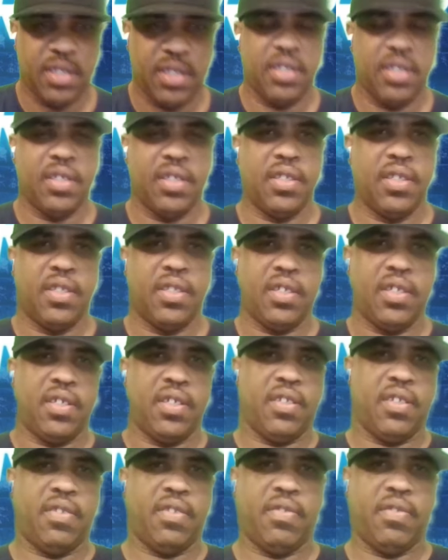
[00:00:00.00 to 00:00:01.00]

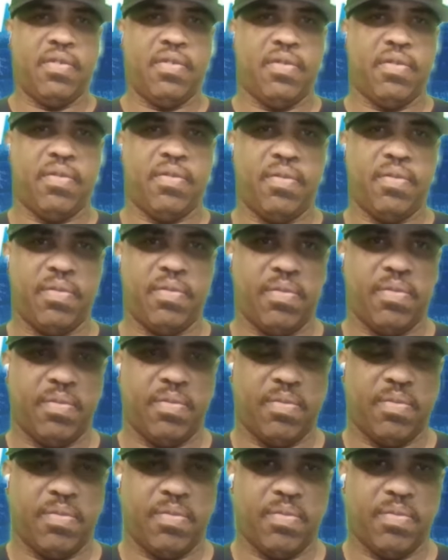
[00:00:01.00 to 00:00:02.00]

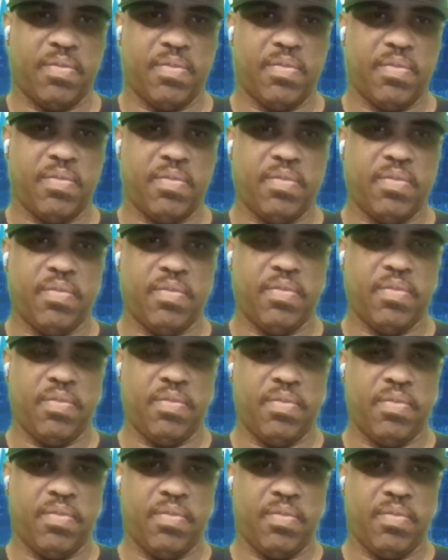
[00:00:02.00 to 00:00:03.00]

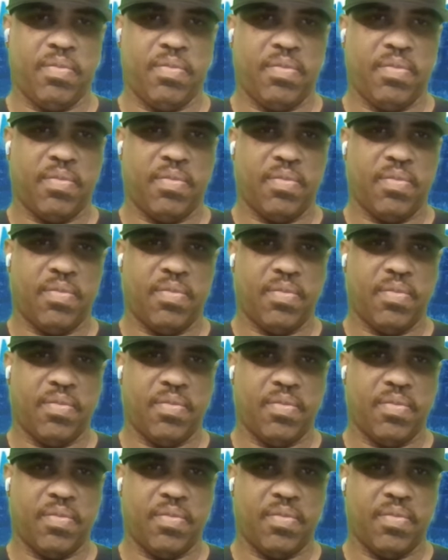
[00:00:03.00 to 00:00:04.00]

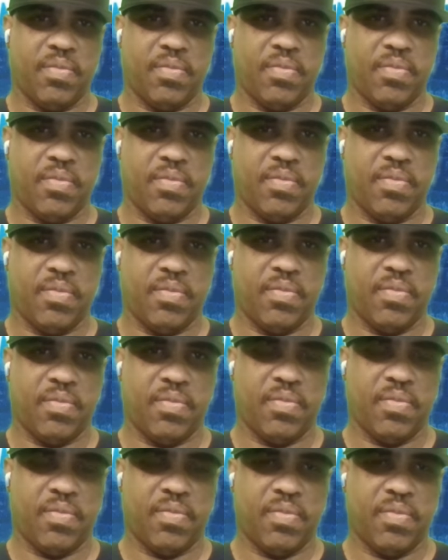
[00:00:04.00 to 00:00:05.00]

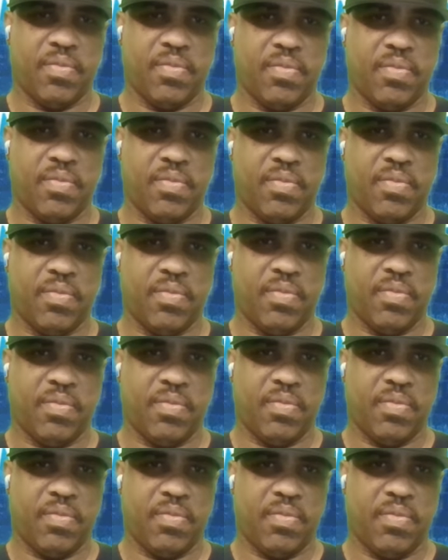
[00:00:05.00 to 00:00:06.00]

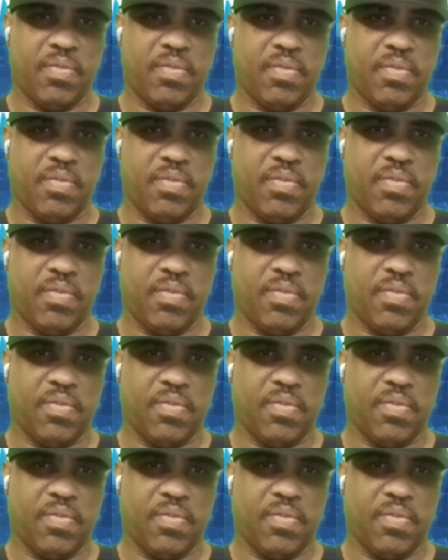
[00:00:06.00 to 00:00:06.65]
Nobody speaks.